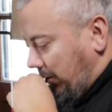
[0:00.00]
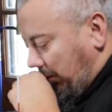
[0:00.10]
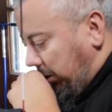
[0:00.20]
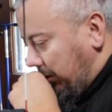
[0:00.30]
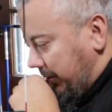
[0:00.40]

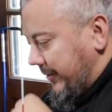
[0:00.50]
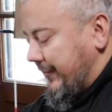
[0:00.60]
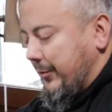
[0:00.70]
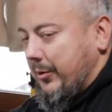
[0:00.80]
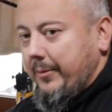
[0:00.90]

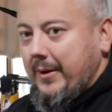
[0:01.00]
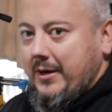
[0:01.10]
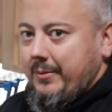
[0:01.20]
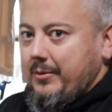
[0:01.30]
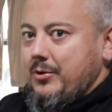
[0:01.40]
If you're worried about
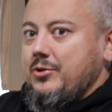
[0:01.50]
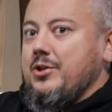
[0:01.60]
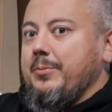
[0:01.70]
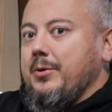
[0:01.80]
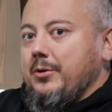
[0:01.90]
coming loose,
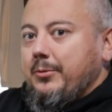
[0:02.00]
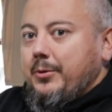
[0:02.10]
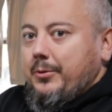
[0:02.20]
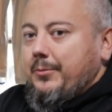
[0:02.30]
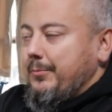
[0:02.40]
you put a
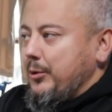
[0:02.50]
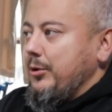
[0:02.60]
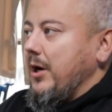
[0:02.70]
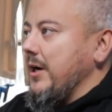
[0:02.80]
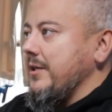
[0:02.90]
blue
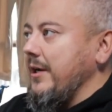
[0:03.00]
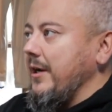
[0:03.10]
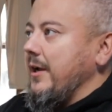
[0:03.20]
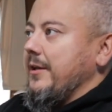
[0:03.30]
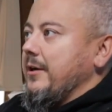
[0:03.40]

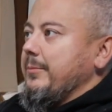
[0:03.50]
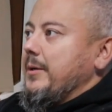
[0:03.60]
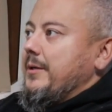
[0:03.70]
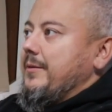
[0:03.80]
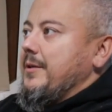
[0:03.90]
Loctite on there,
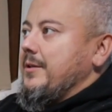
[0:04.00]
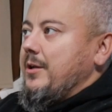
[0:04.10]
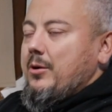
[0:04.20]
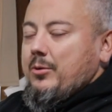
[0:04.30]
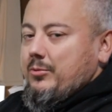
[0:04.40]
but
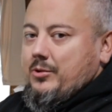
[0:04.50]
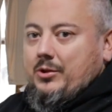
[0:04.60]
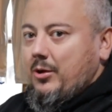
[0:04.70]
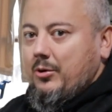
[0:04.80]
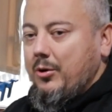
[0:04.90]
don't
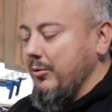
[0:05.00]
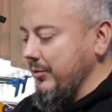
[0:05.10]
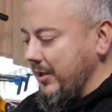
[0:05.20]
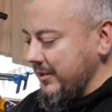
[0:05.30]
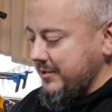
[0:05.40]
go
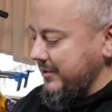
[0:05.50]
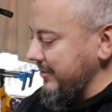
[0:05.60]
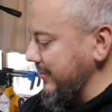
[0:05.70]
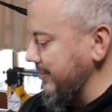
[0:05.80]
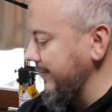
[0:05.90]
nuts.
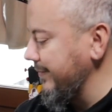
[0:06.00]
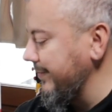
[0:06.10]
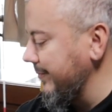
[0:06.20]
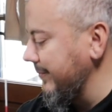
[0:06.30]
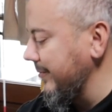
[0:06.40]

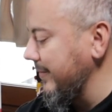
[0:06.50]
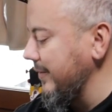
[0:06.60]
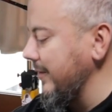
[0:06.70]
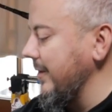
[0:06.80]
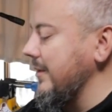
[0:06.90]

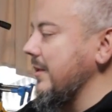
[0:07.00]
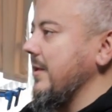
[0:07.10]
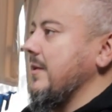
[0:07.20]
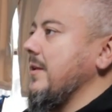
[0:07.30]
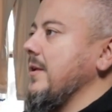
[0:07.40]

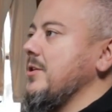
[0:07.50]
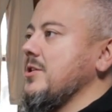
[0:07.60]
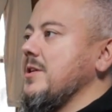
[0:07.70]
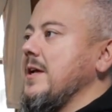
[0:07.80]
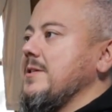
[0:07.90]
It
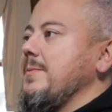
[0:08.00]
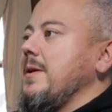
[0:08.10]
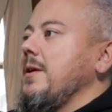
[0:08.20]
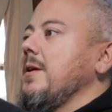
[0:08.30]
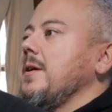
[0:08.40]
just has to
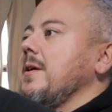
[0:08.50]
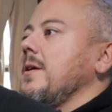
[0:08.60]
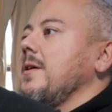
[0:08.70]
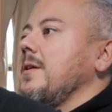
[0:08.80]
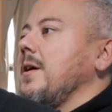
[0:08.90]
be
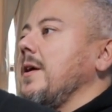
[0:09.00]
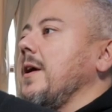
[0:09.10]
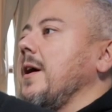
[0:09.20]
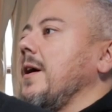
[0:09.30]
tight.